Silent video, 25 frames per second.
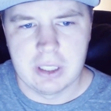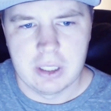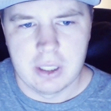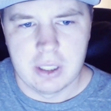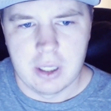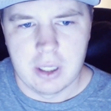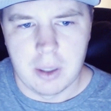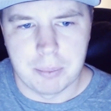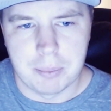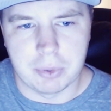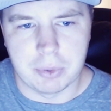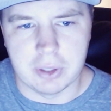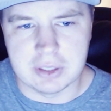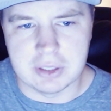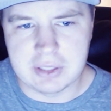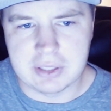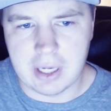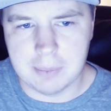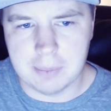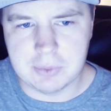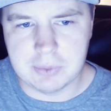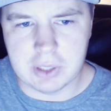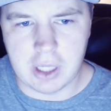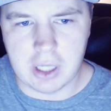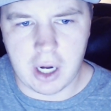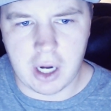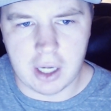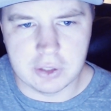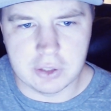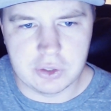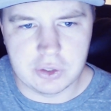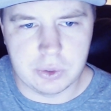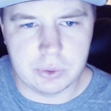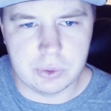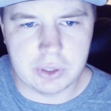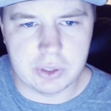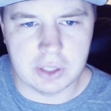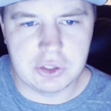per attempt.
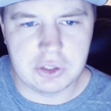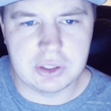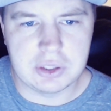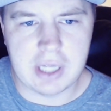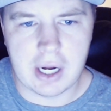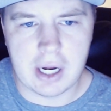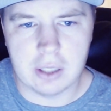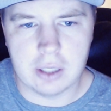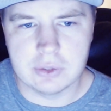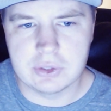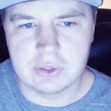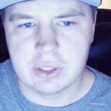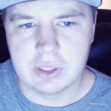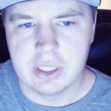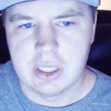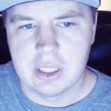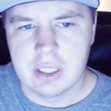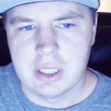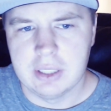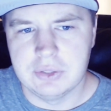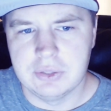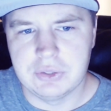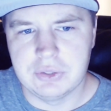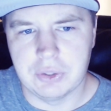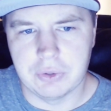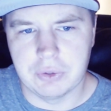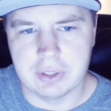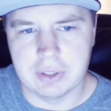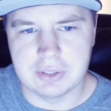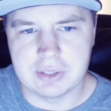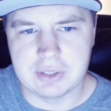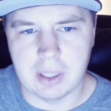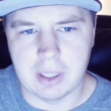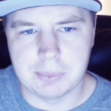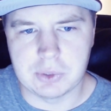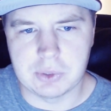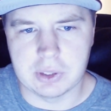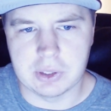2 touchdowns, 0
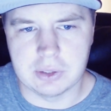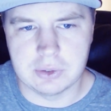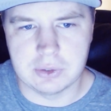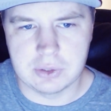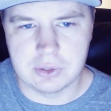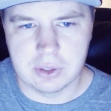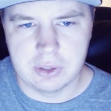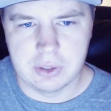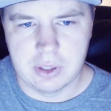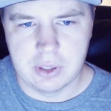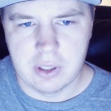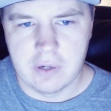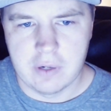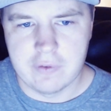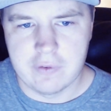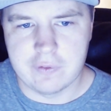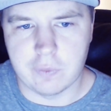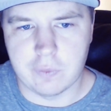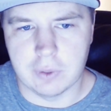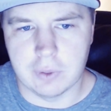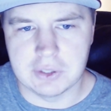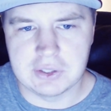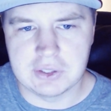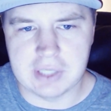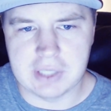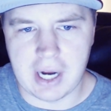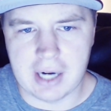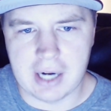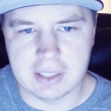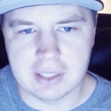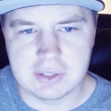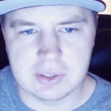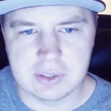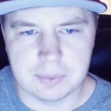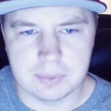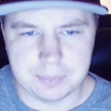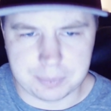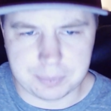interceptions, 4
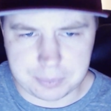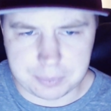sacks,